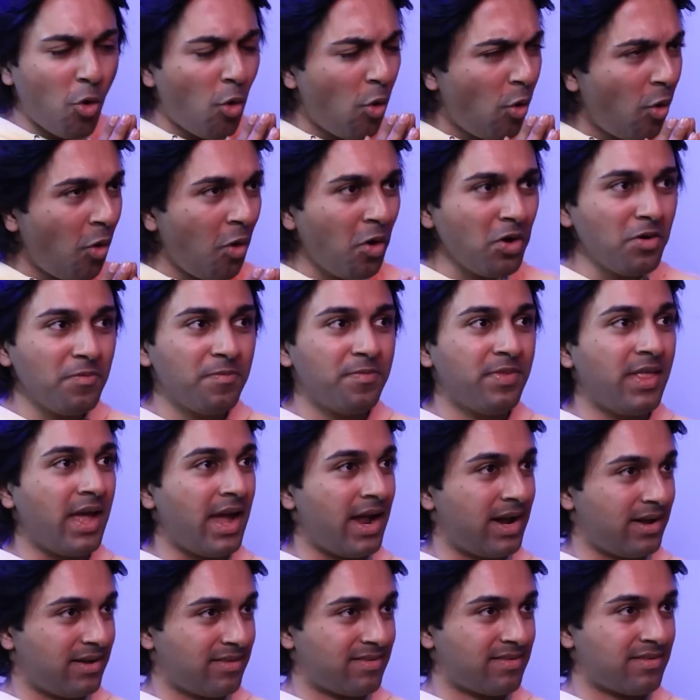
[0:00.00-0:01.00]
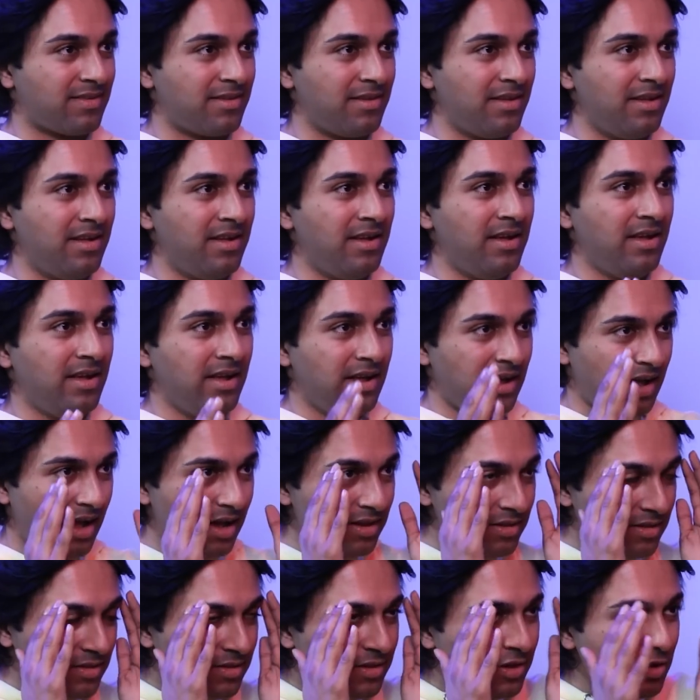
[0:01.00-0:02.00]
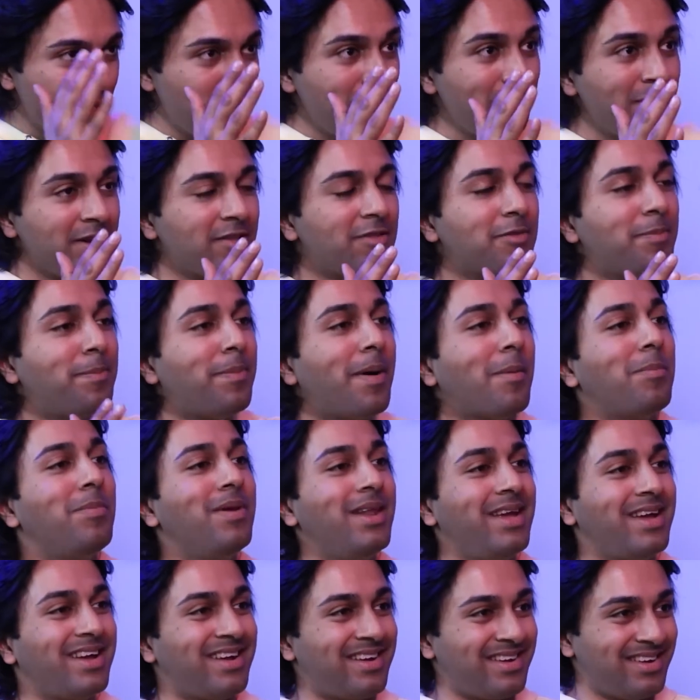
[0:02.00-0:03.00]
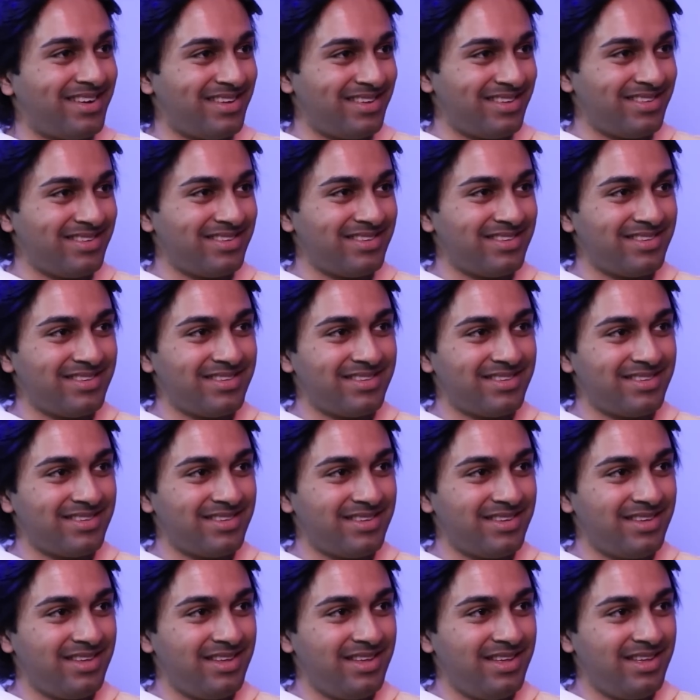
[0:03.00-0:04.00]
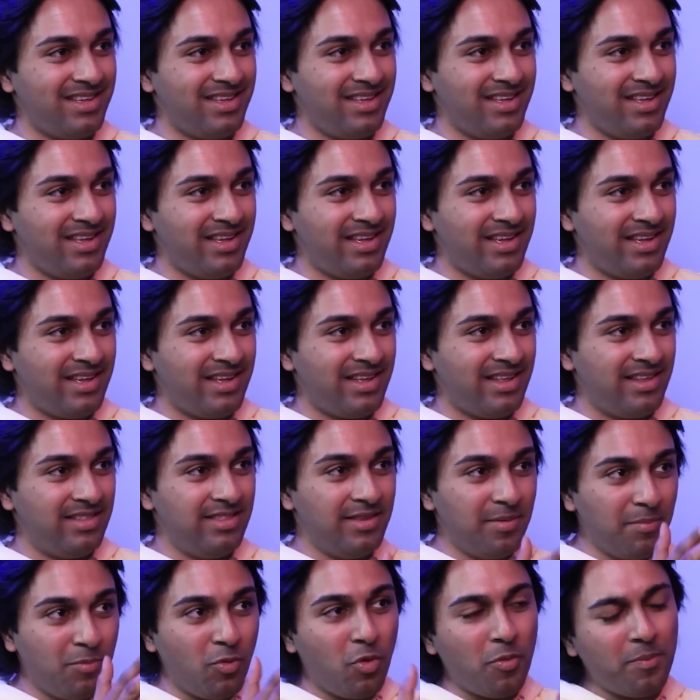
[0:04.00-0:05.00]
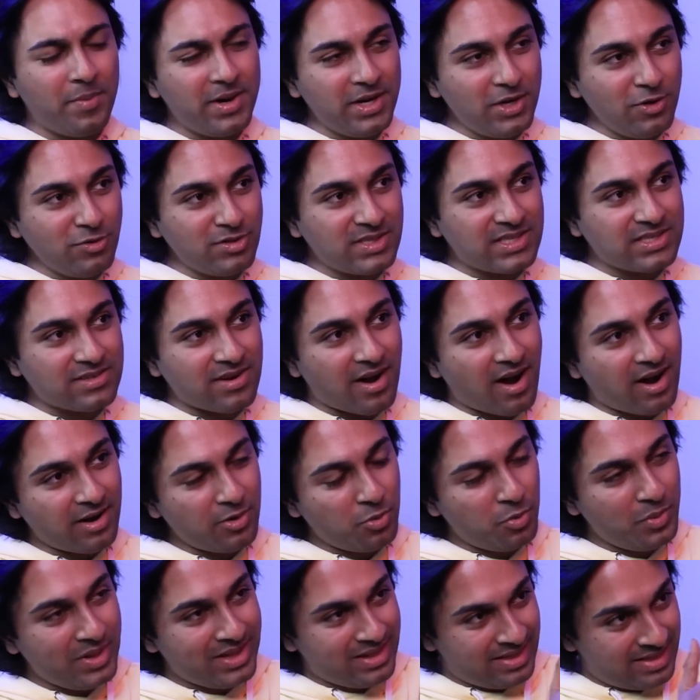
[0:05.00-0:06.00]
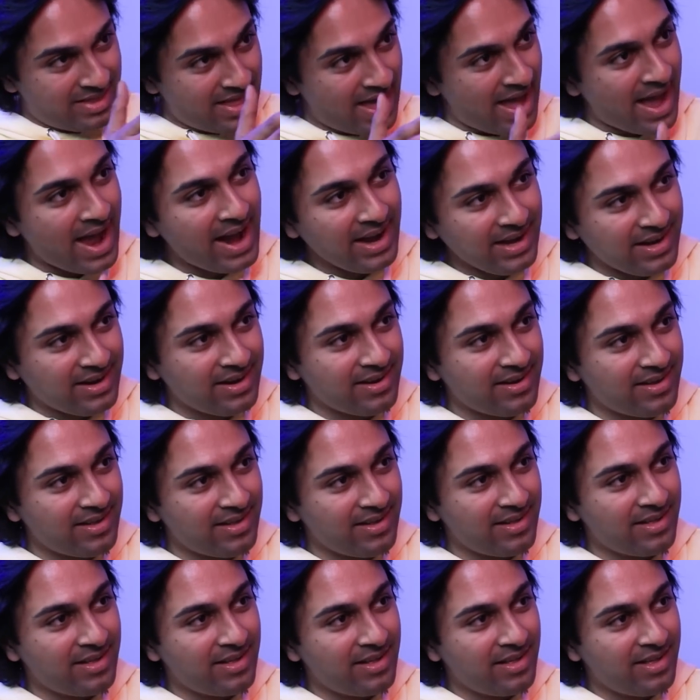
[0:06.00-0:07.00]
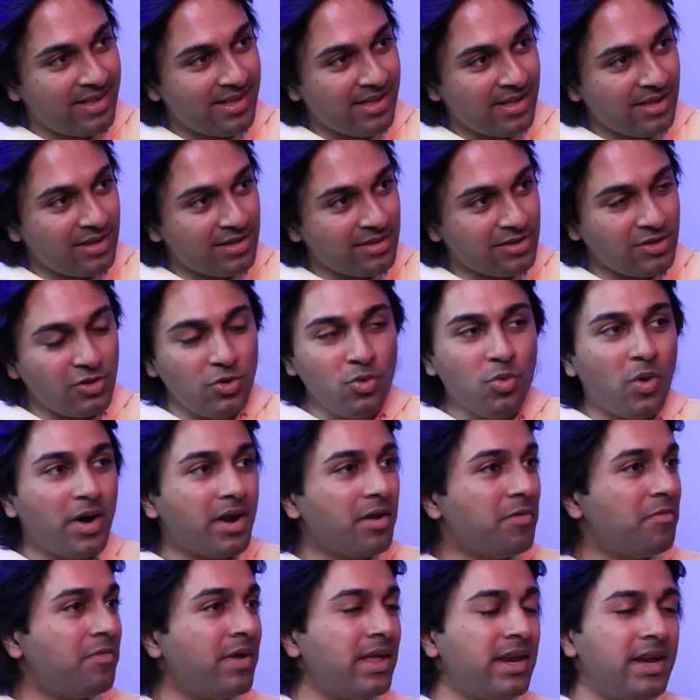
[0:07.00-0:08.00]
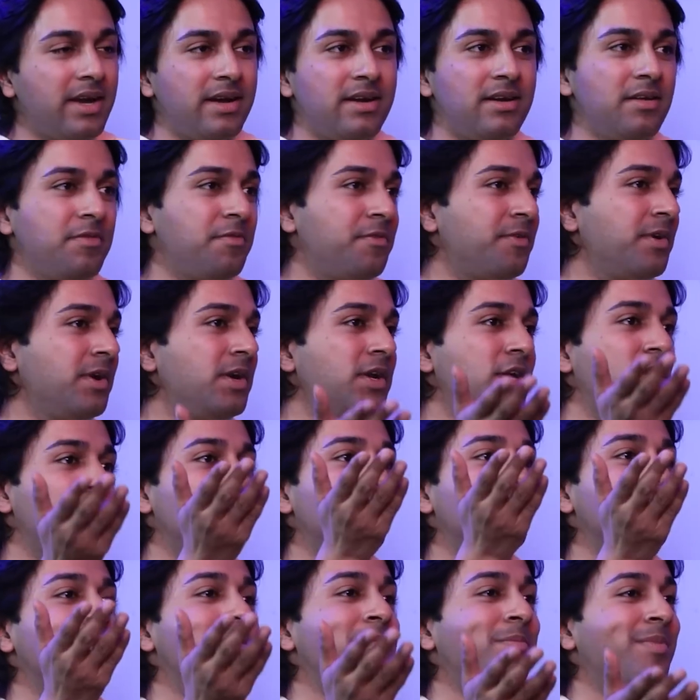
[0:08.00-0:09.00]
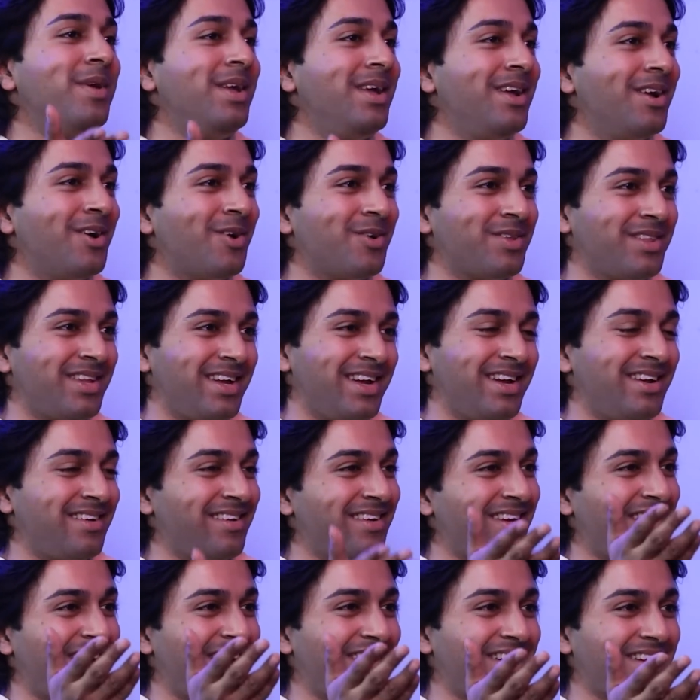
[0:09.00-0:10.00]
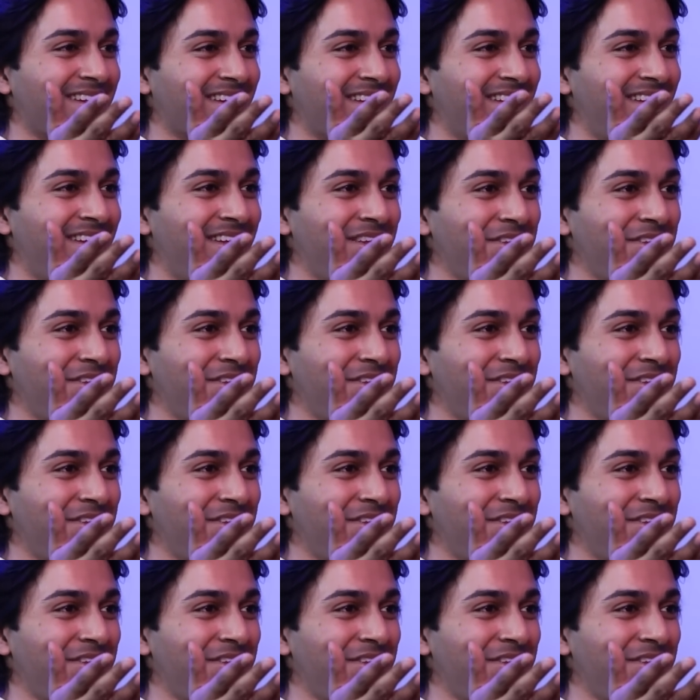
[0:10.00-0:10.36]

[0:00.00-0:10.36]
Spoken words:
All of that, assume it's public. The moment you start with that, you are a very different human being on the internet.